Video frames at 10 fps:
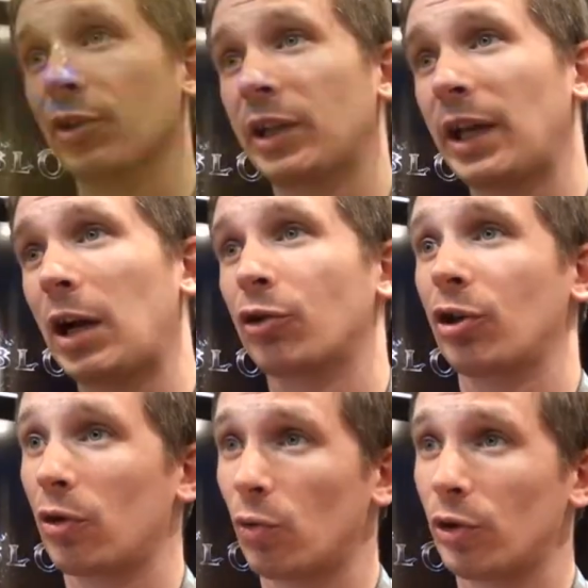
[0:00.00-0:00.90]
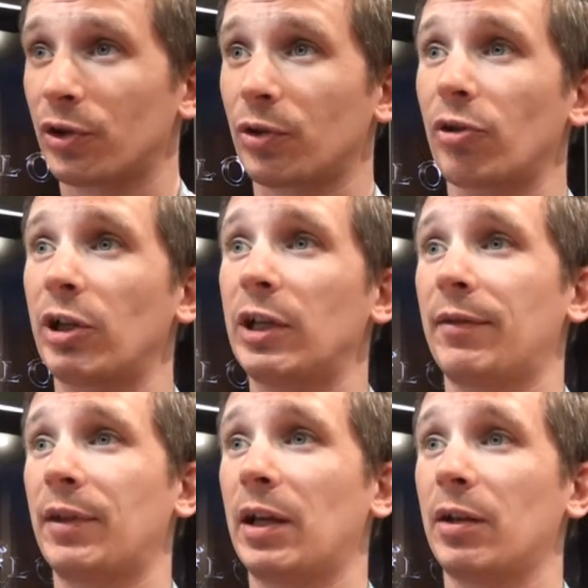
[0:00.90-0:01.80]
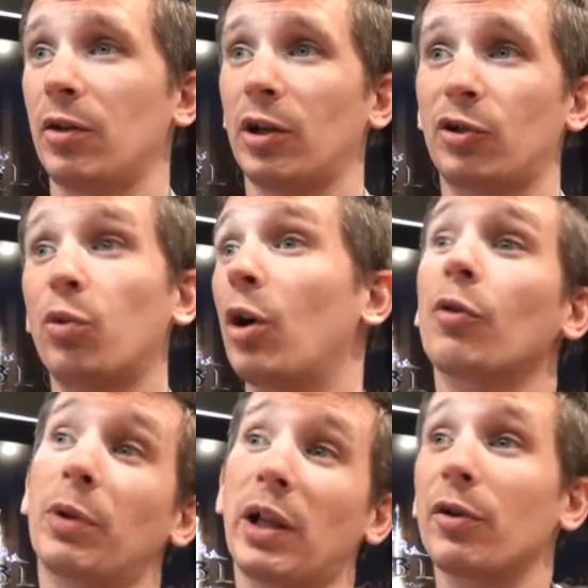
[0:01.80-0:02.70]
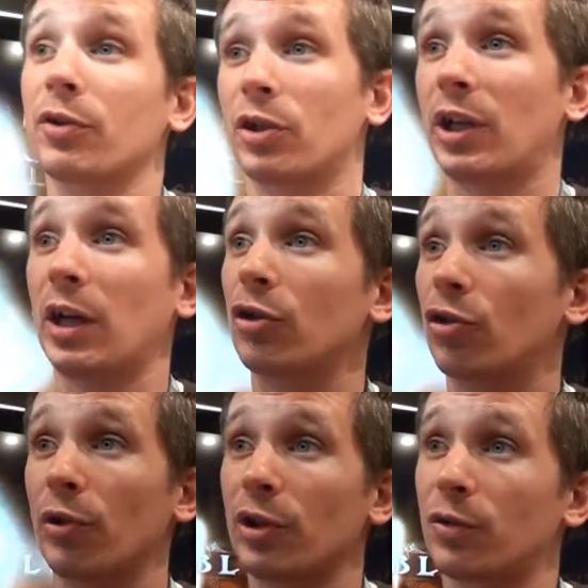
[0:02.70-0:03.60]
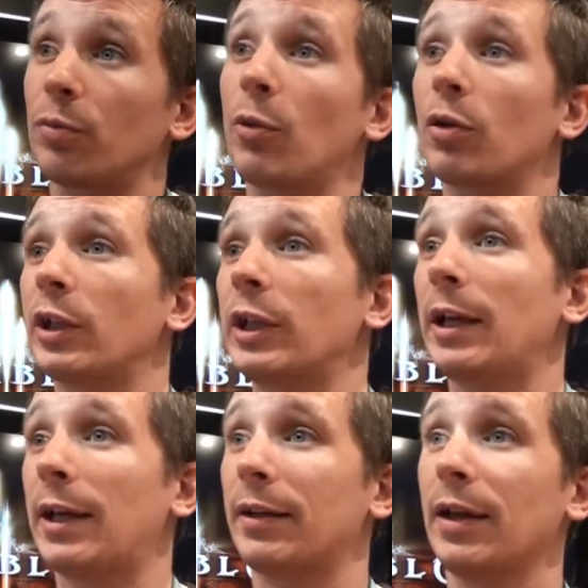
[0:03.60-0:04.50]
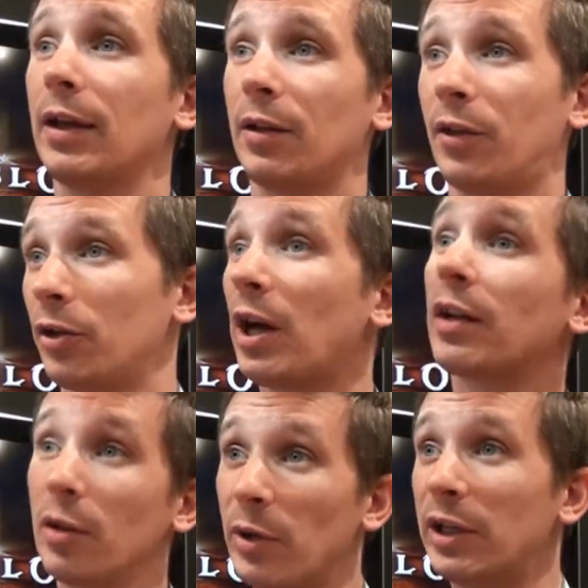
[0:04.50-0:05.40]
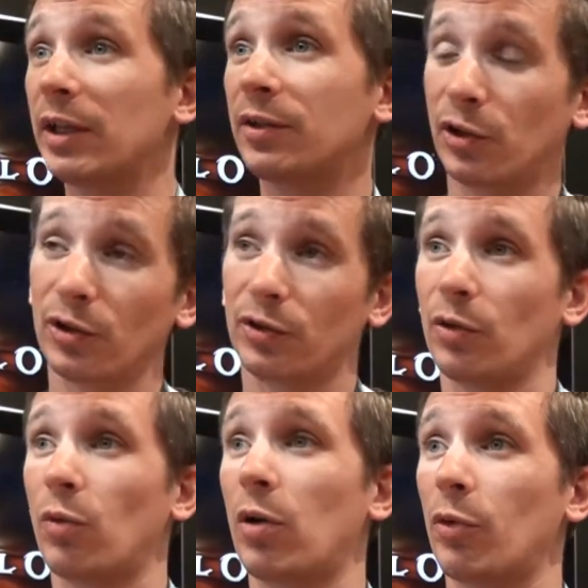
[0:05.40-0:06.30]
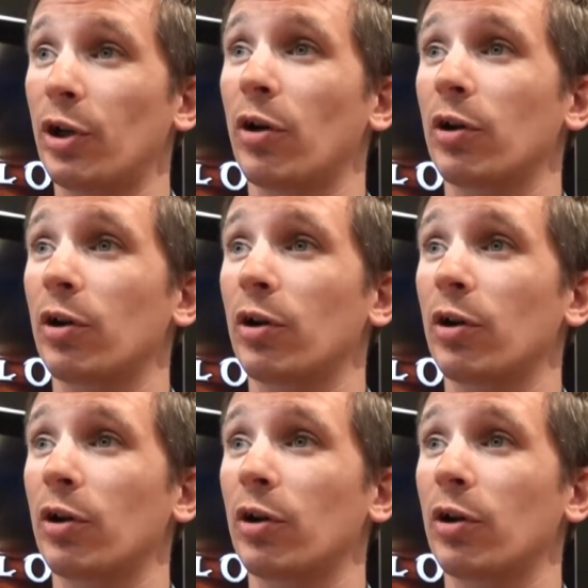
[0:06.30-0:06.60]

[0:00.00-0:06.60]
on a couch on one screen, and then 2 other players could kind of join us remotely, and they're not limited to what we are